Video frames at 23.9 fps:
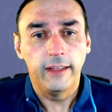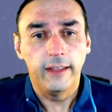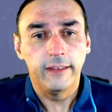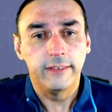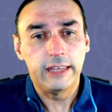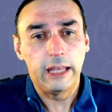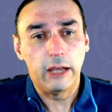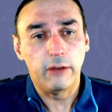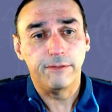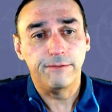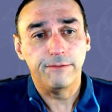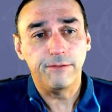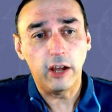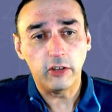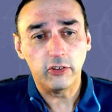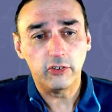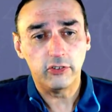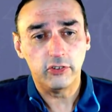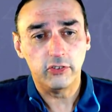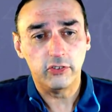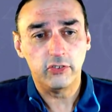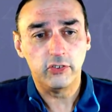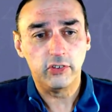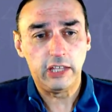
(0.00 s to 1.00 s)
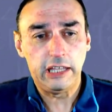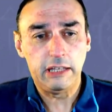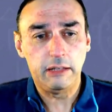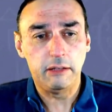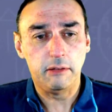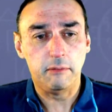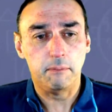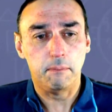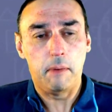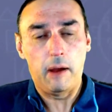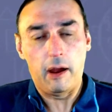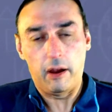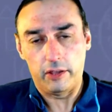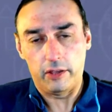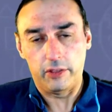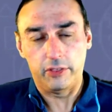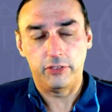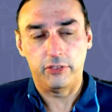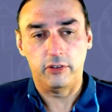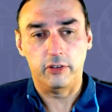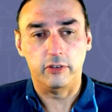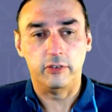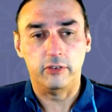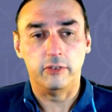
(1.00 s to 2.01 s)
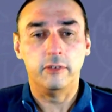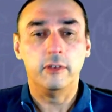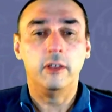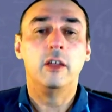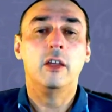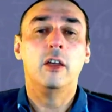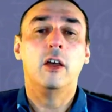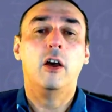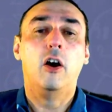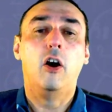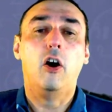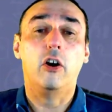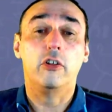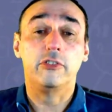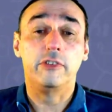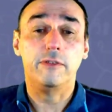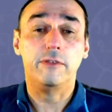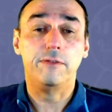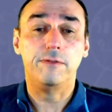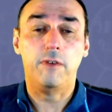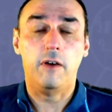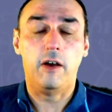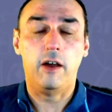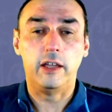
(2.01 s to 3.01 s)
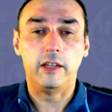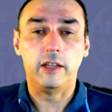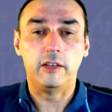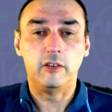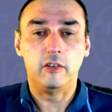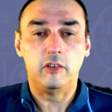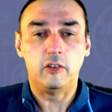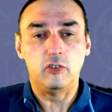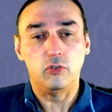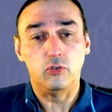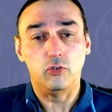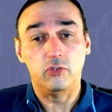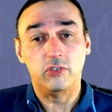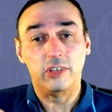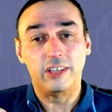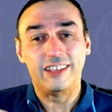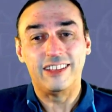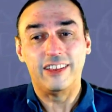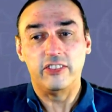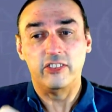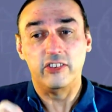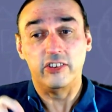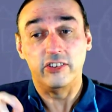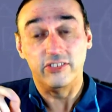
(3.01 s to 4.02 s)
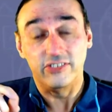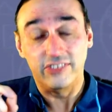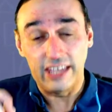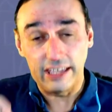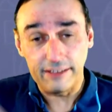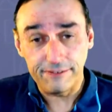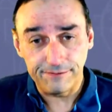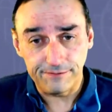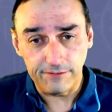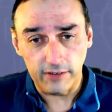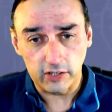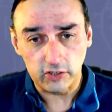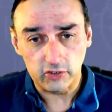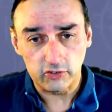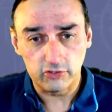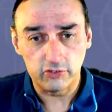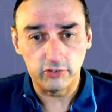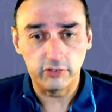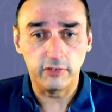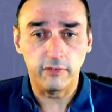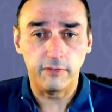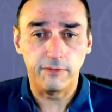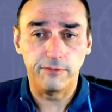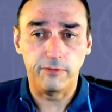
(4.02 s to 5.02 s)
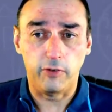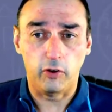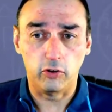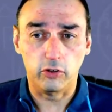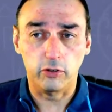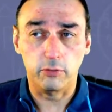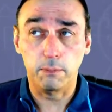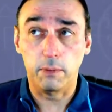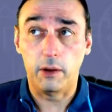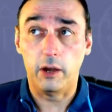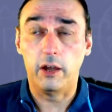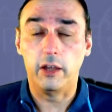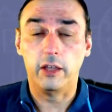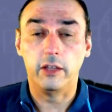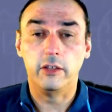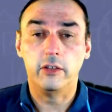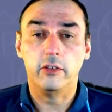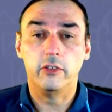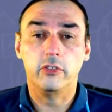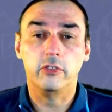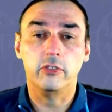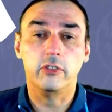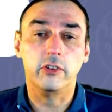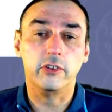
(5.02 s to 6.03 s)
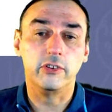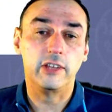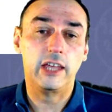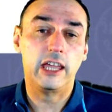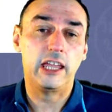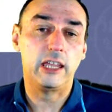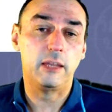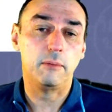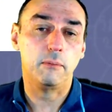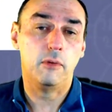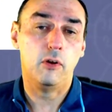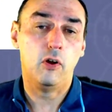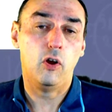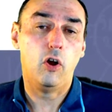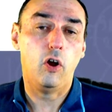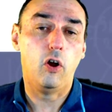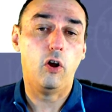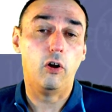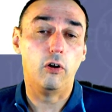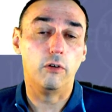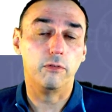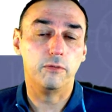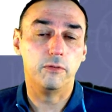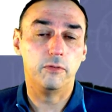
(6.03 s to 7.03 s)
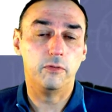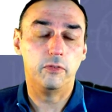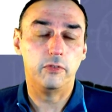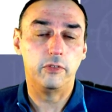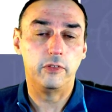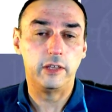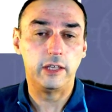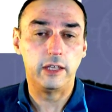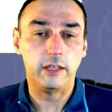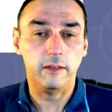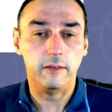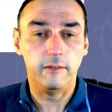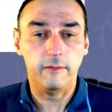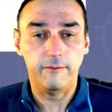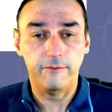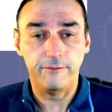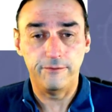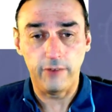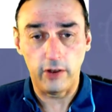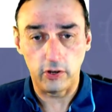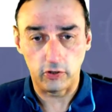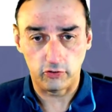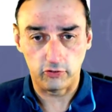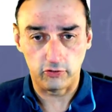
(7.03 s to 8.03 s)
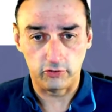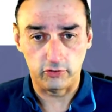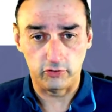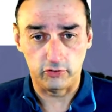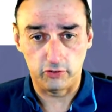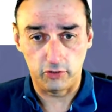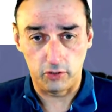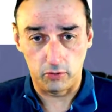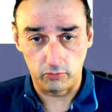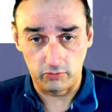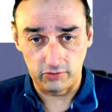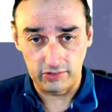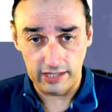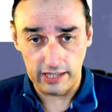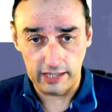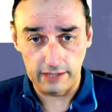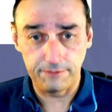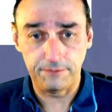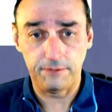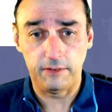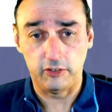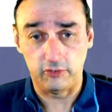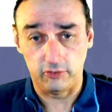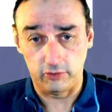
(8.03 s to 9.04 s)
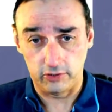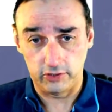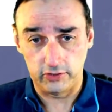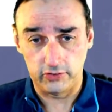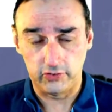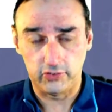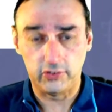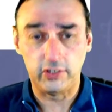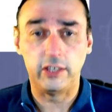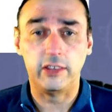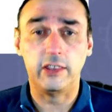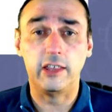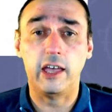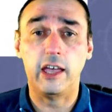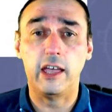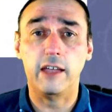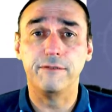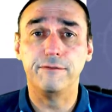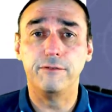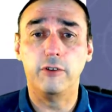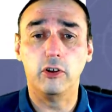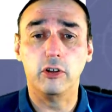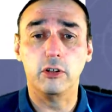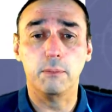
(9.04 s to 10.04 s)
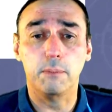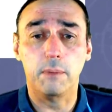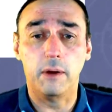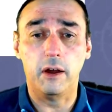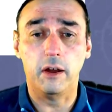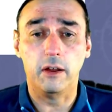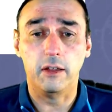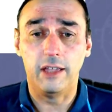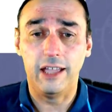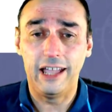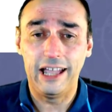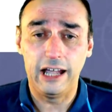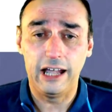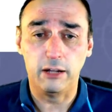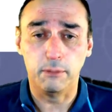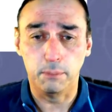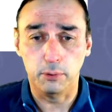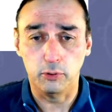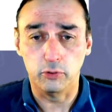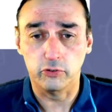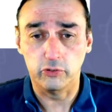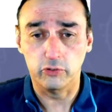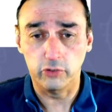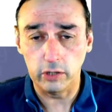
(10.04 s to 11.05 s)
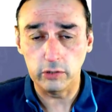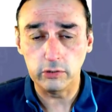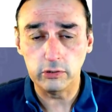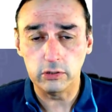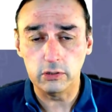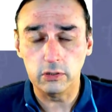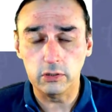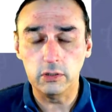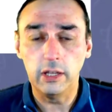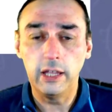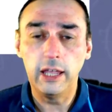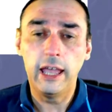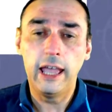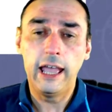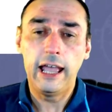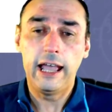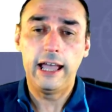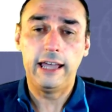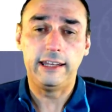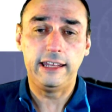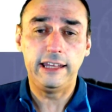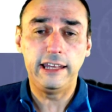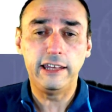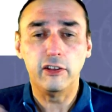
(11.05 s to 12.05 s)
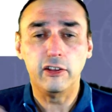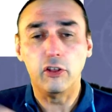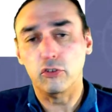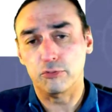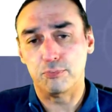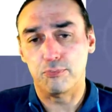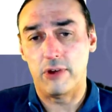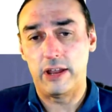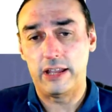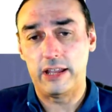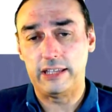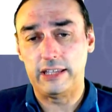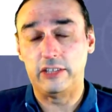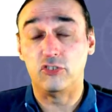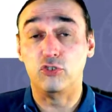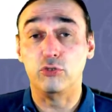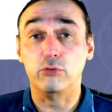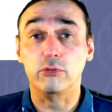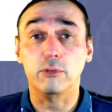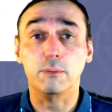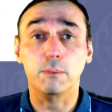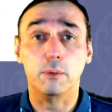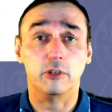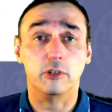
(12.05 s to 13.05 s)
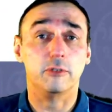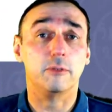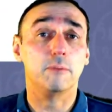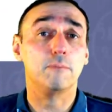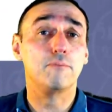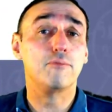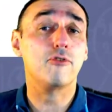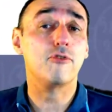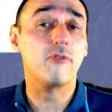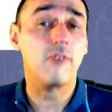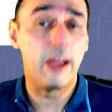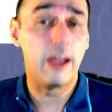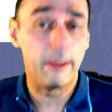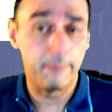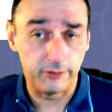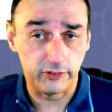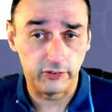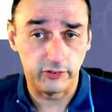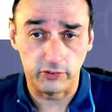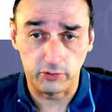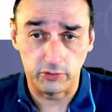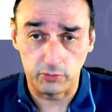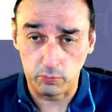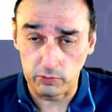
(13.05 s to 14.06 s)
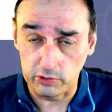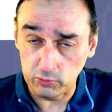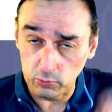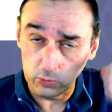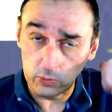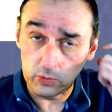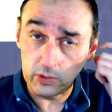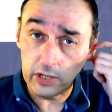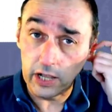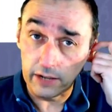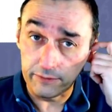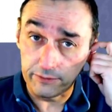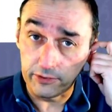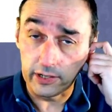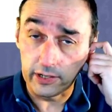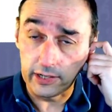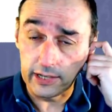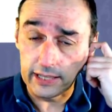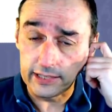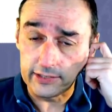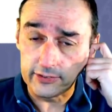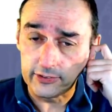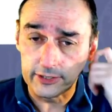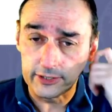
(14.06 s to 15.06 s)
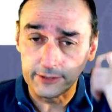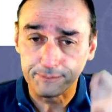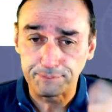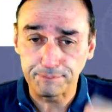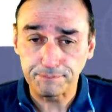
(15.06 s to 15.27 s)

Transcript: Now functions in Python are defined using the def function followed by the name of the function. So def, as you can see there, followed by output total. And then in those brackets, you would put parameters, which we'll cover later.